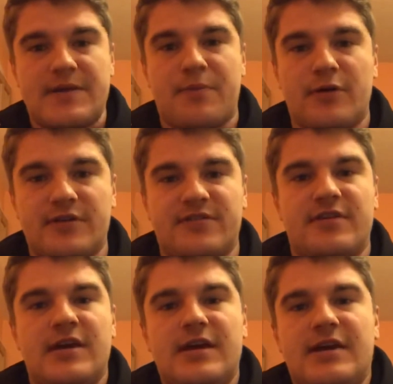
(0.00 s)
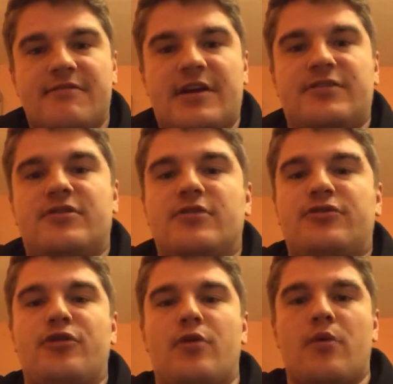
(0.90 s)
points thanks to a
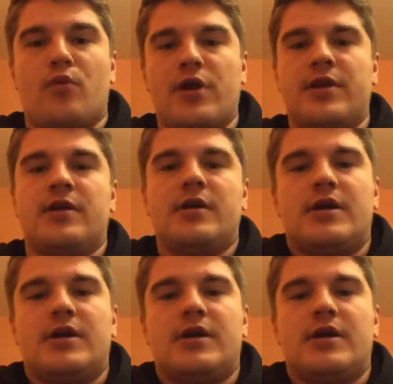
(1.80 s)
2-1 win